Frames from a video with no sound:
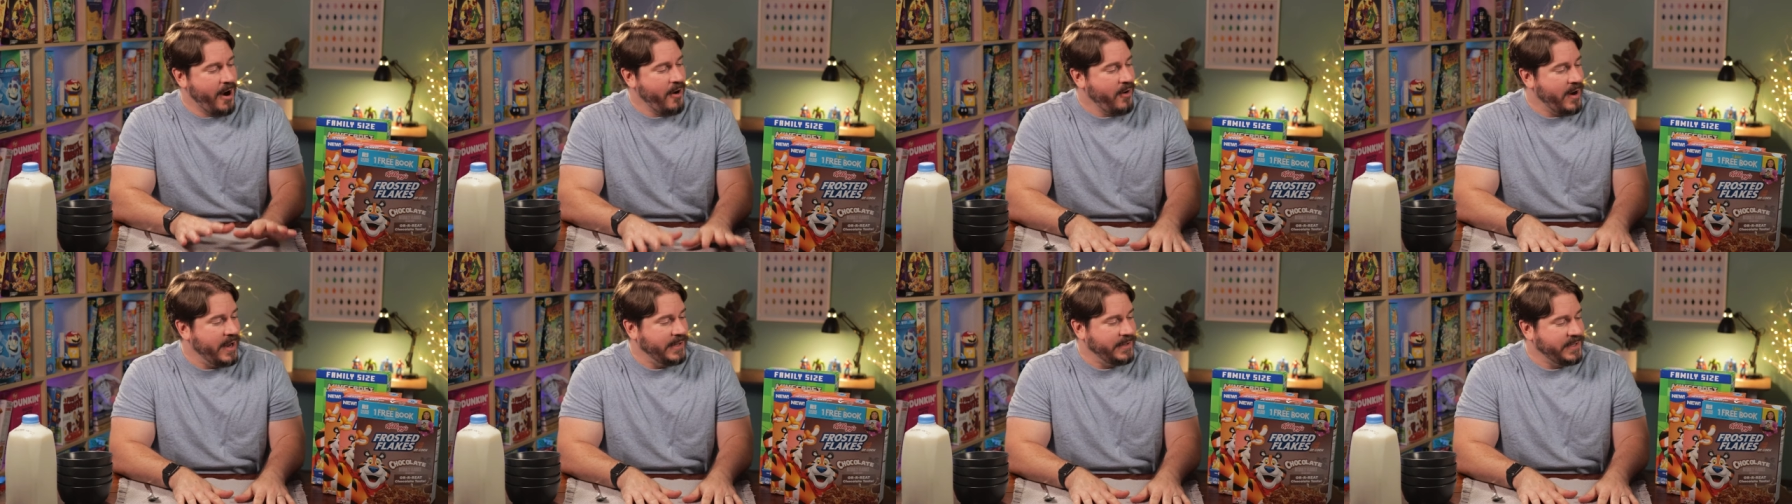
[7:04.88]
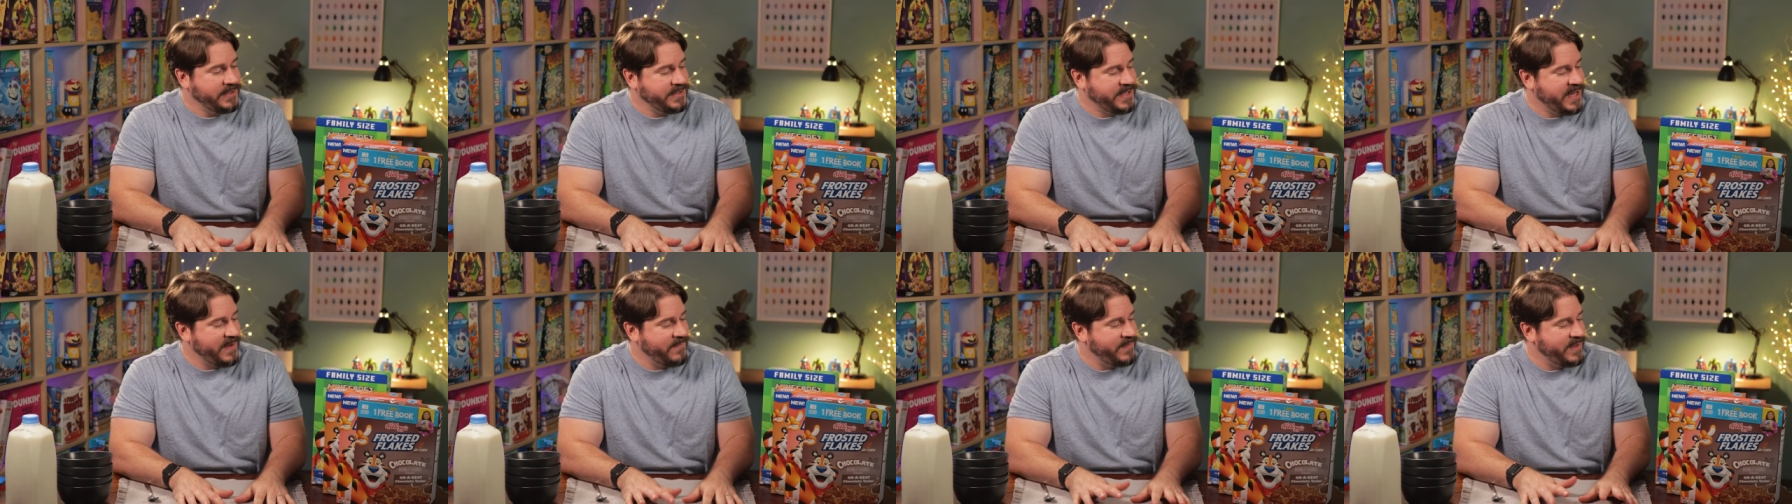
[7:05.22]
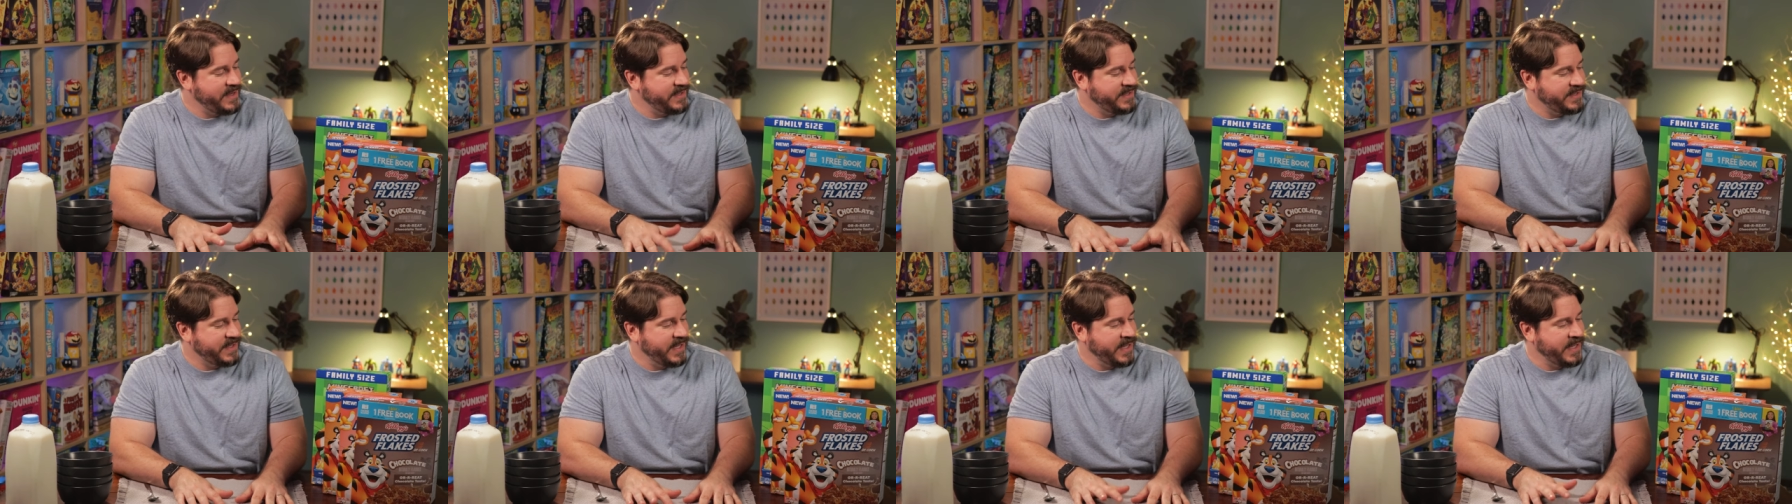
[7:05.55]
all right, let's give
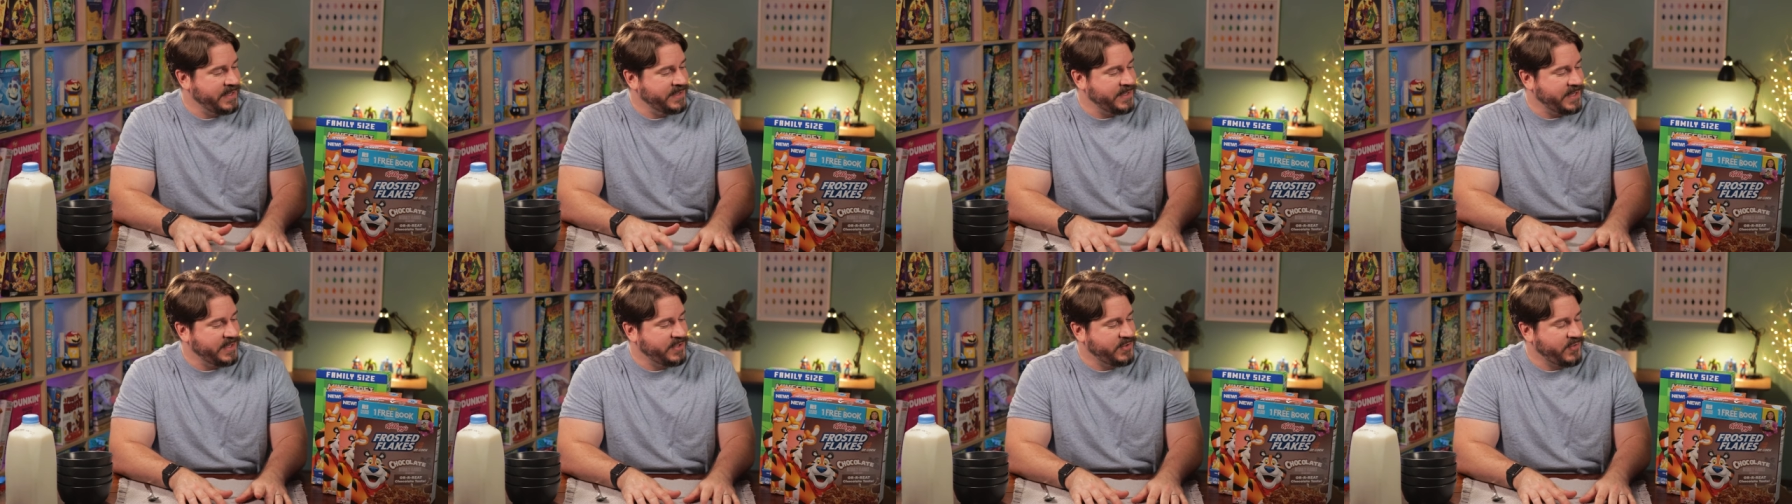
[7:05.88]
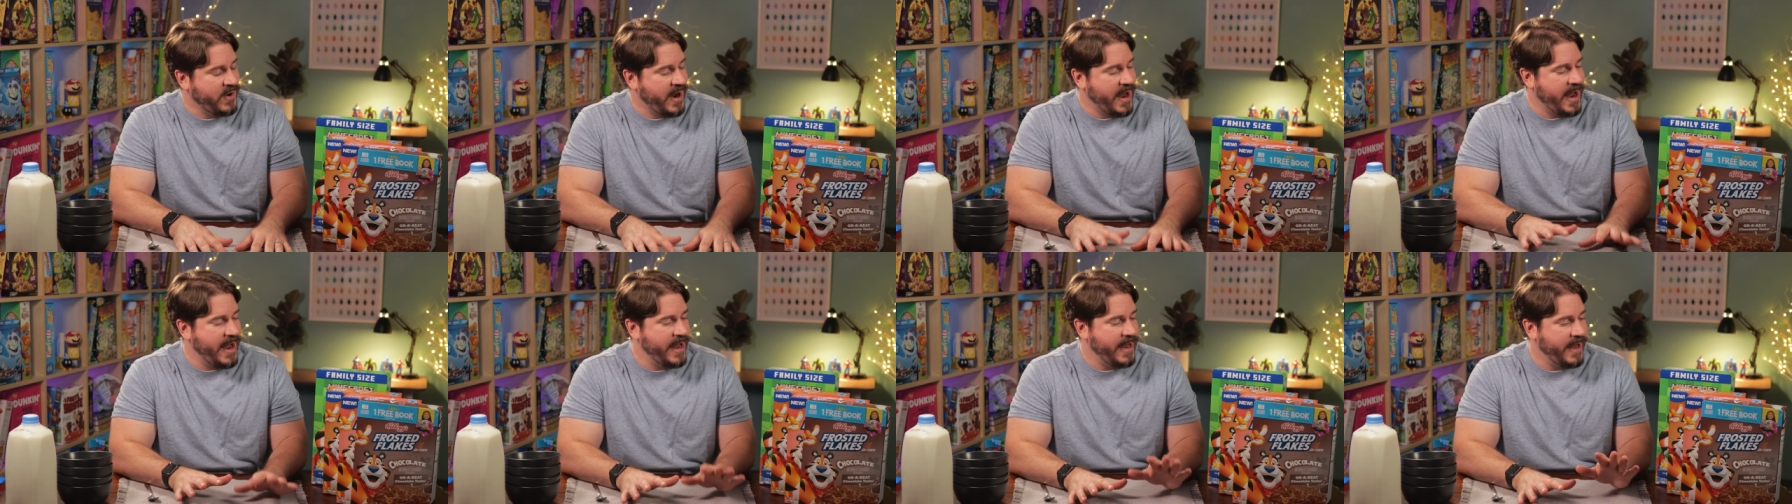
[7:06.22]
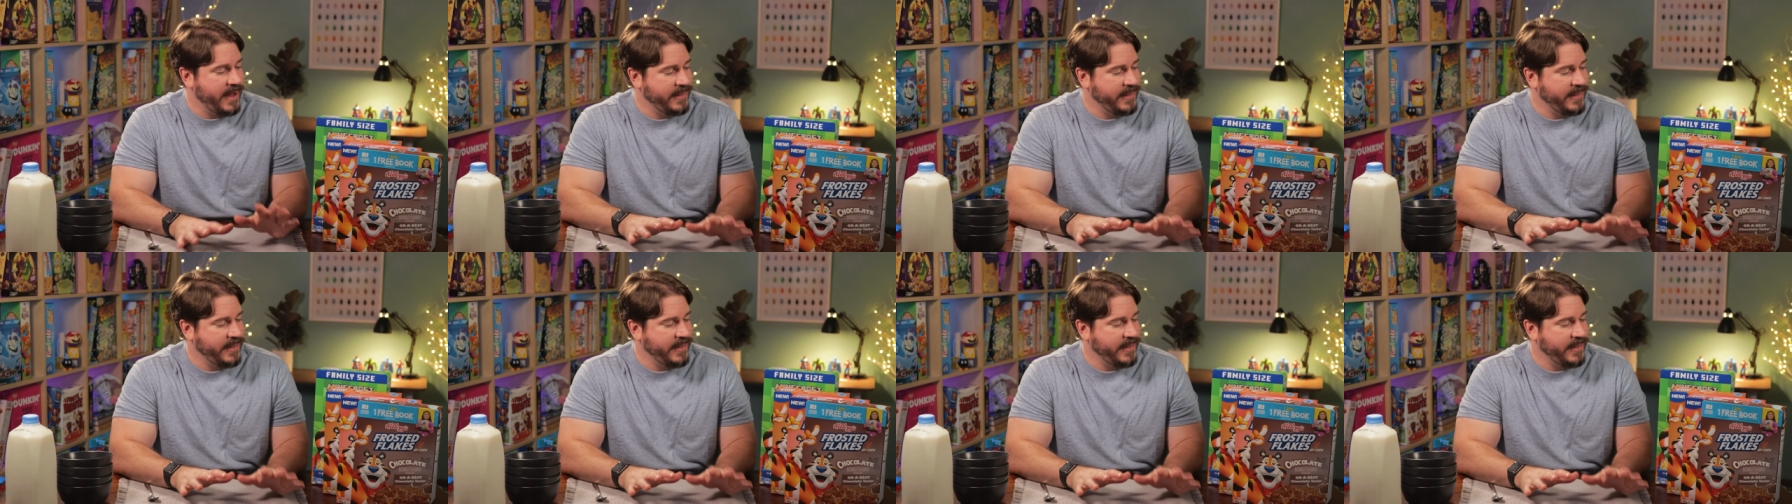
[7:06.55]
these things a try.